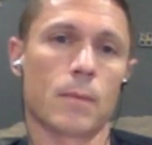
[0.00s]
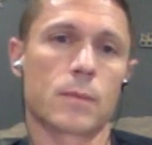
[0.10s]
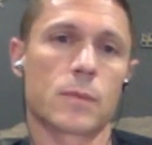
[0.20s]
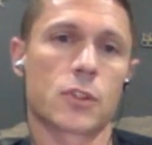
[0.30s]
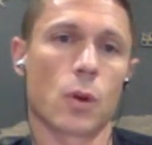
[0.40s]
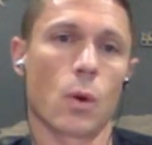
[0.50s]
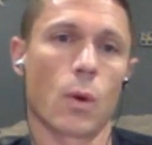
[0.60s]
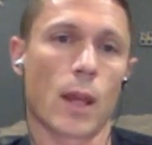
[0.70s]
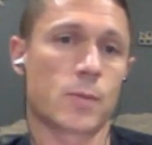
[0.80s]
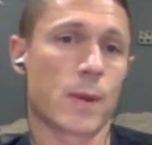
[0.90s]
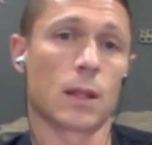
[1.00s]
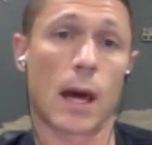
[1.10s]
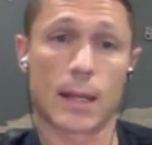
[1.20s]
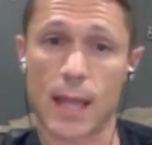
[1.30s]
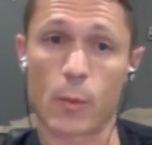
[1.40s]
So I spend a
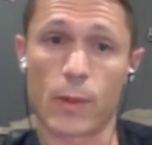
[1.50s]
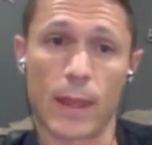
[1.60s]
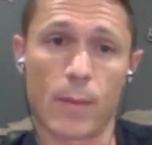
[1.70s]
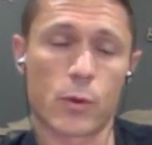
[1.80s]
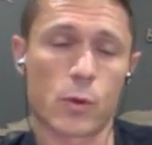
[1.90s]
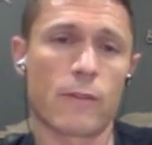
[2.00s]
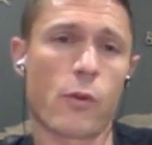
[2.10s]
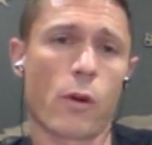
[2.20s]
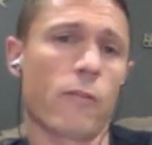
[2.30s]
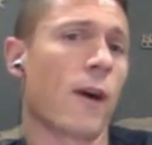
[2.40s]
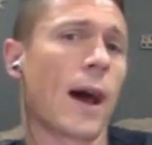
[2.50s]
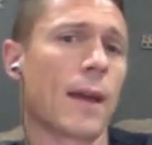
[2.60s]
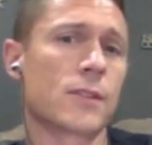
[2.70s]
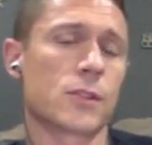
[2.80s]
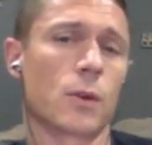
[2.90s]
lot of time with them. They're only 4 and
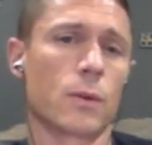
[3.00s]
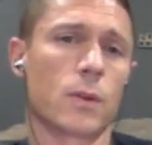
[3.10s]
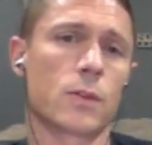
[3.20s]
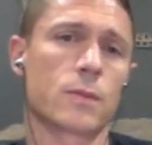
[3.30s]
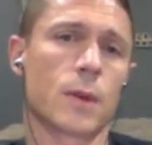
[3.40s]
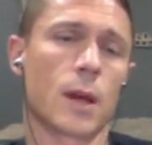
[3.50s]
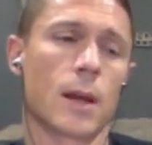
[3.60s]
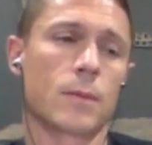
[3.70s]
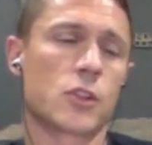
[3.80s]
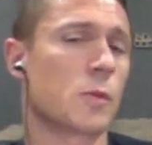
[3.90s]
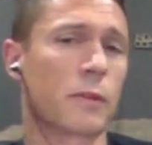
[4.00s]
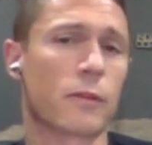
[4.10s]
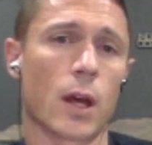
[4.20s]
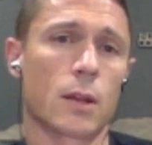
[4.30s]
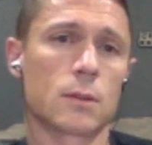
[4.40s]
5, so they're super
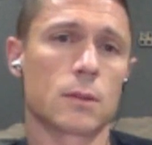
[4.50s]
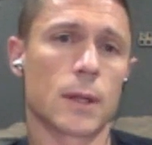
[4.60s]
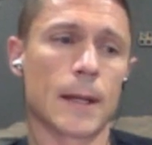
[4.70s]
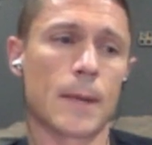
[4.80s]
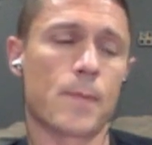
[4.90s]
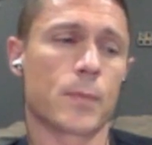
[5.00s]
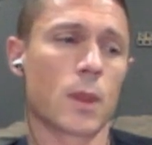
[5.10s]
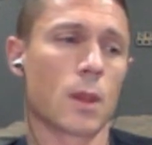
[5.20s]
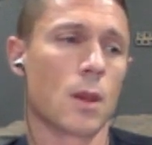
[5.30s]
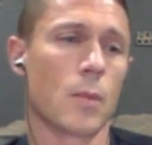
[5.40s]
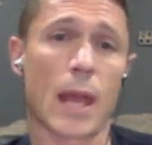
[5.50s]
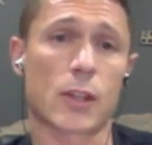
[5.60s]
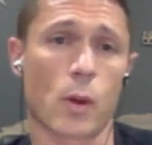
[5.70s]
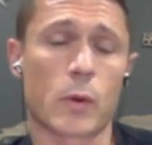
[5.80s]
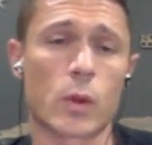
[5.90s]
fun. But yeah,
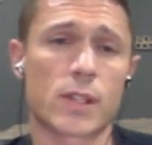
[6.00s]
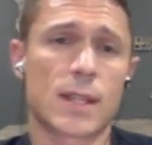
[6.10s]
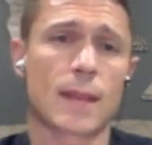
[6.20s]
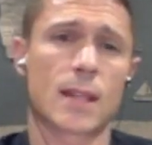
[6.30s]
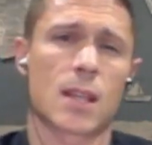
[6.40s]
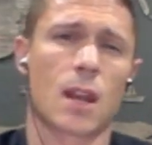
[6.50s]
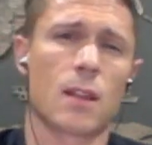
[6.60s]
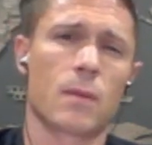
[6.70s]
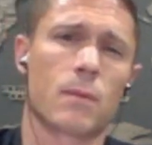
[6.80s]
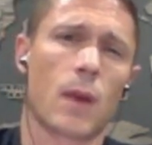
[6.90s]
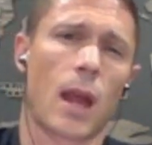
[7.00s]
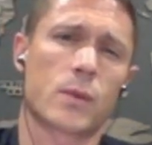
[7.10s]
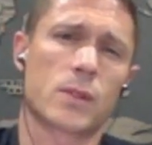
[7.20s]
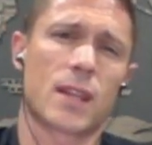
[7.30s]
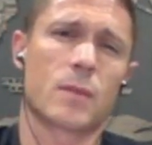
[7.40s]
so I'm in real estate. That's kind of I
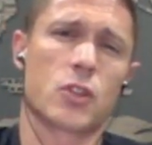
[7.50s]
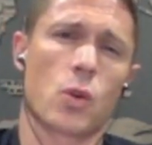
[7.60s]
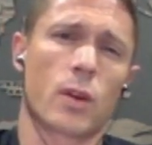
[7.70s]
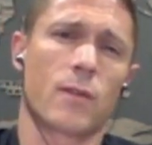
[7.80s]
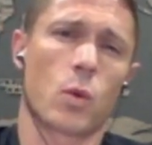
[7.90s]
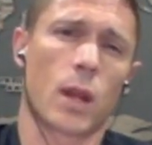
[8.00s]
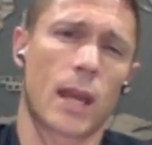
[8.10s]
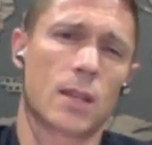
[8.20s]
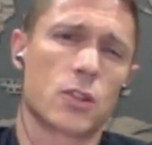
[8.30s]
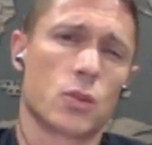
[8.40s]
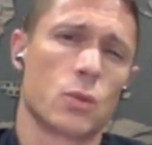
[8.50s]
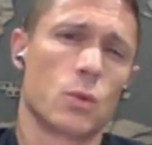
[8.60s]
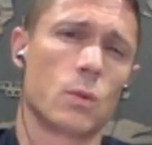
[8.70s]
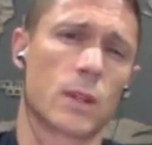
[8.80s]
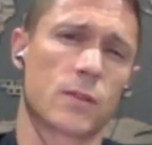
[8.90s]
would say the majority of what I
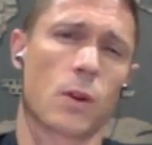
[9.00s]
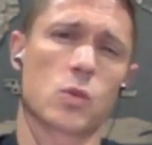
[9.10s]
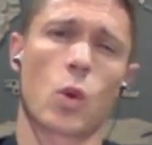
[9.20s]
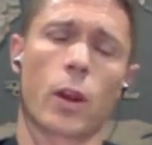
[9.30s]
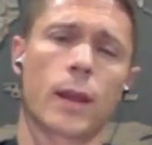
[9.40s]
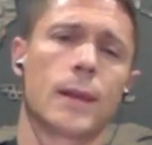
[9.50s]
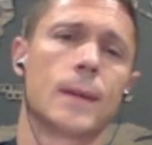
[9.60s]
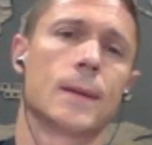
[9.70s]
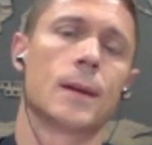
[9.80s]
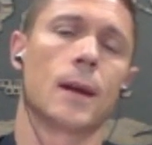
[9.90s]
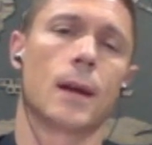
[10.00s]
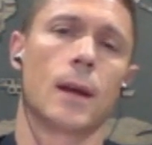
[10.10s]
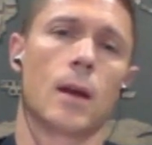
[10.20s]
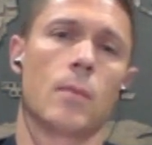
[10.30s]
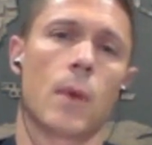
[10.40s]
do as far as work.
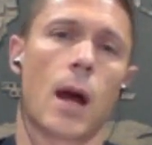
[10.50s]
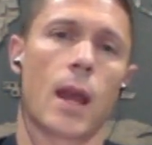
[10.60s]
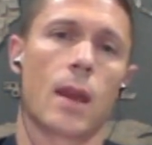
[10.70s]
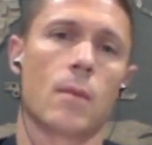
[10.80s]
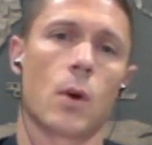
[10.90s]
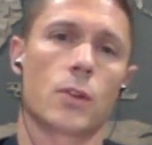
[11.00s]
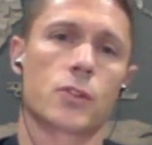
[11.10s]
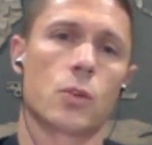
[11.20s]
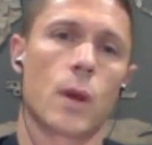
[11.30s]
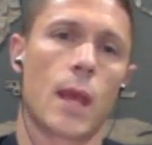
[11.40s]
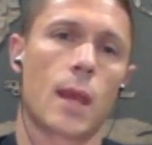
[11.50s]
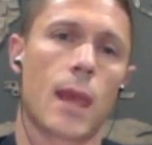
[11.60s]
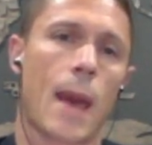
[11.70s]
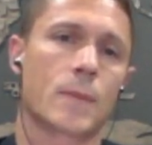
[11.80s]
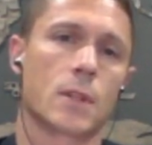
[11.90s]
I am also a
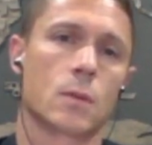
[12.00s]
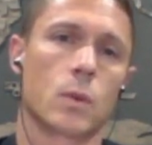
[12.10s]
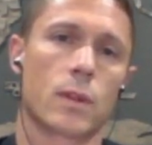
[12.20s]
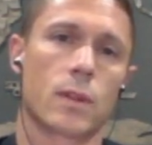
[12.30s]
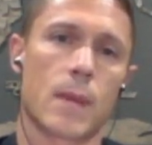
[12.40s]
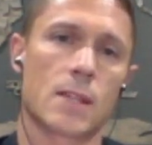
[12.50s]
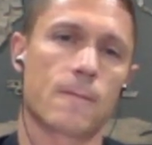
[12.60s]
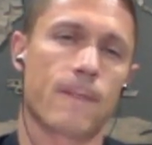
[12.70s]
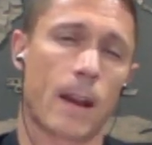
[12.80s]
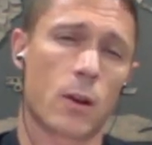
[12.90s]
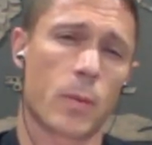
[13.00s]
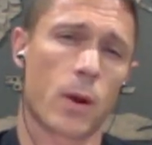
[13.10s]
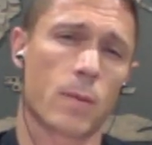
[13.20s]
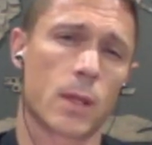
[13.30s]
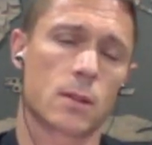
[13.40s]
captain with the Mesa Fire
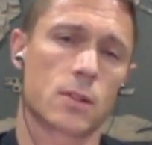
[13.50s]
Department.